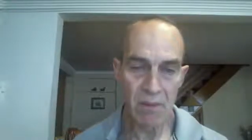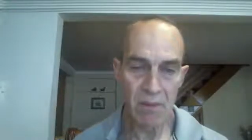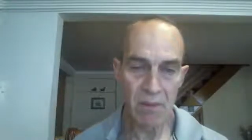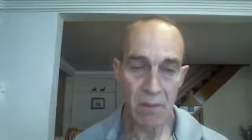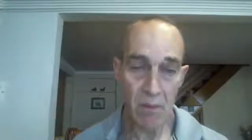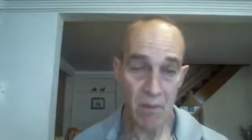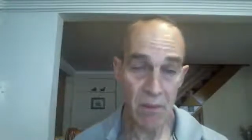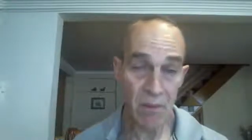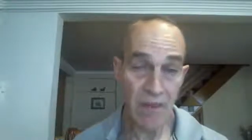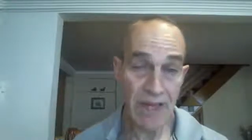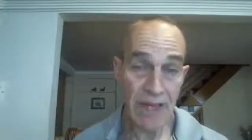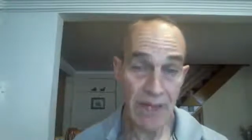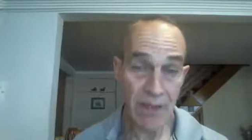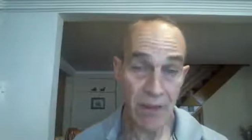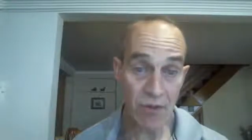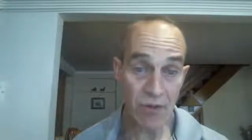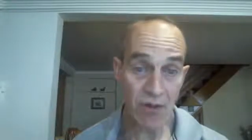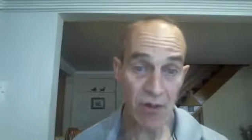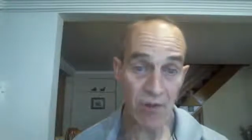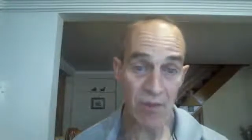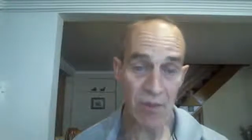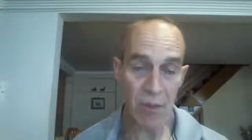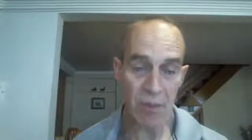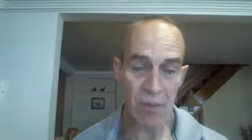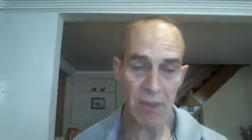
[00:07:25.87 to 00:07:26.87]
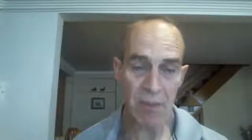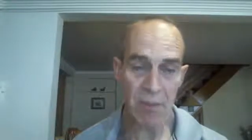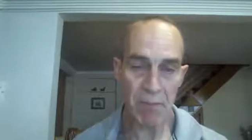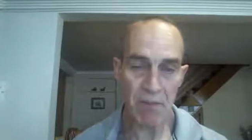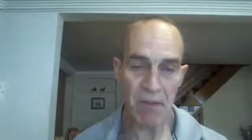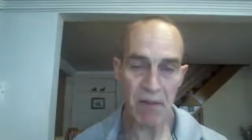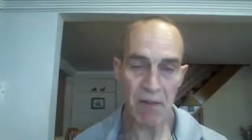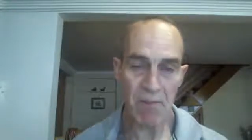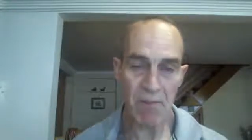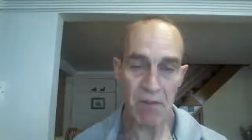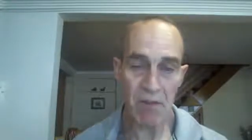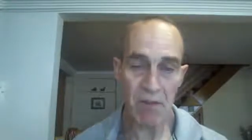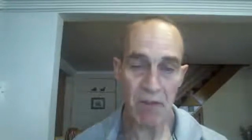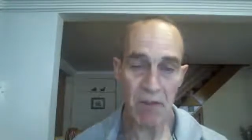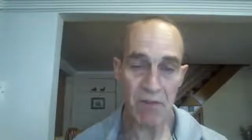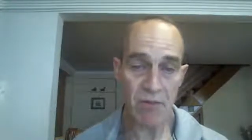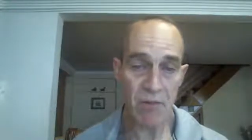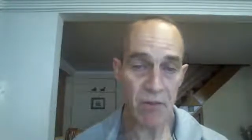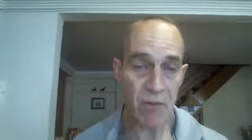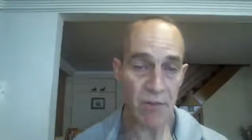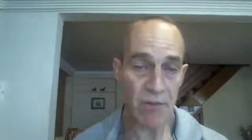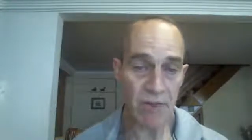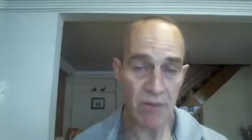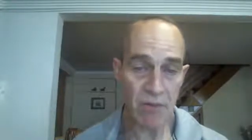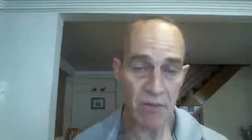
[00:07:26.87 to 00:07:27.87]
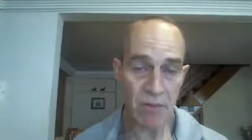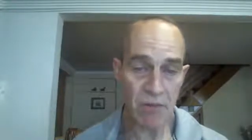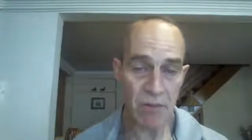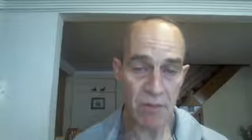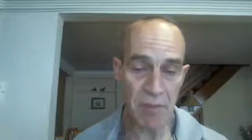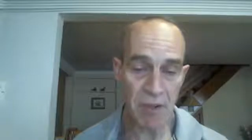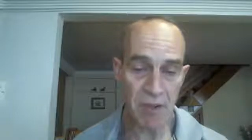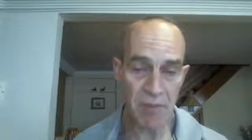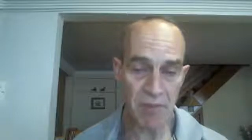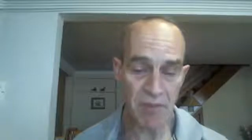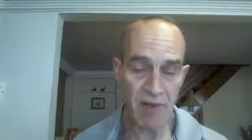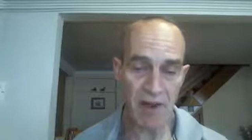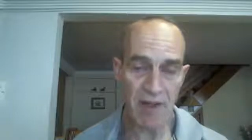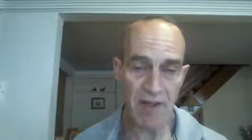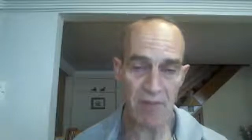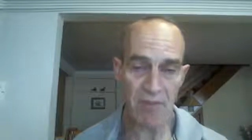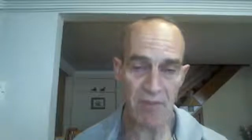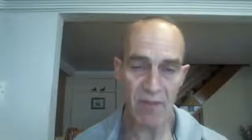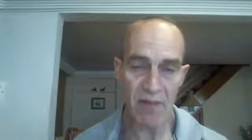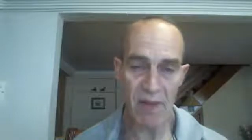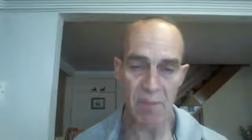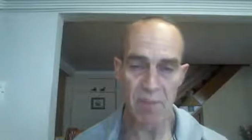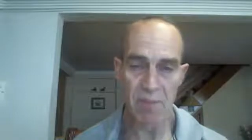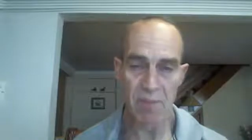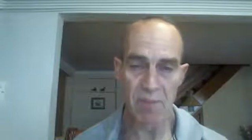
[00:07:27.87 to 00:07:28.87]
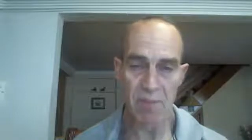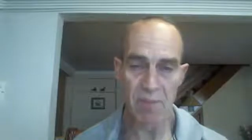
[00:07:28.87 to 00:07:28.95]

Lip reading: or these other people ever done to you, that you should be afraid of them?